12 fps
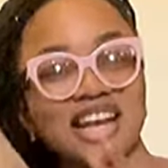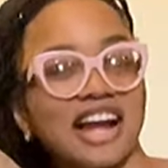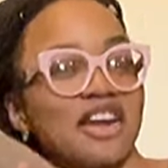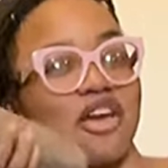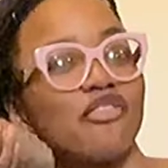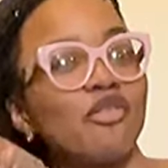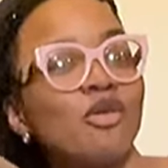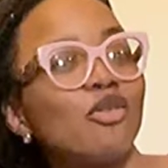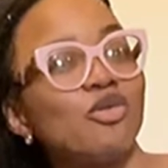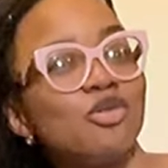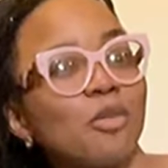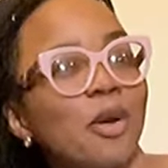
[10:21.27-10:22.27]
I cannot even
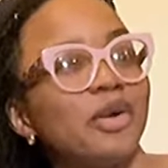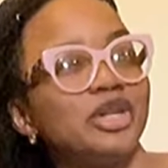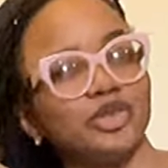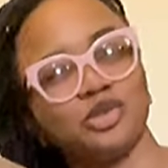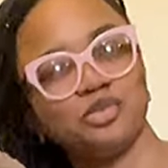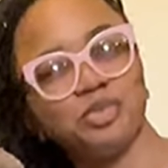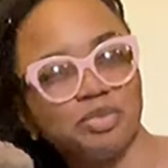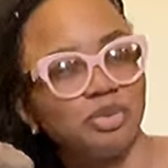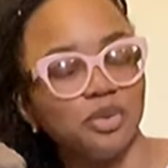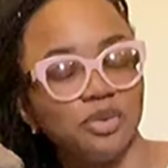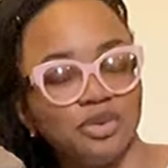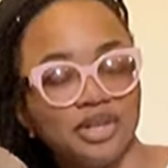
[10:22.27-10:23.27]
cook porridge for two
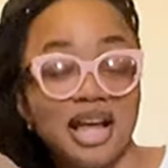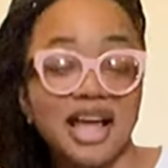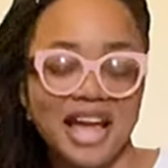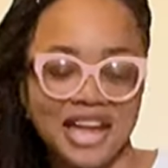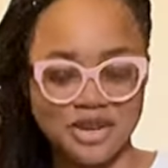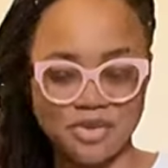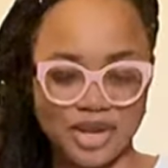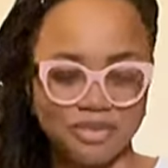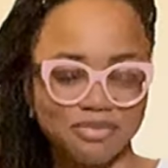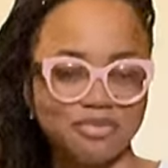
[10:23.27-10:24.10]
people. Anyway,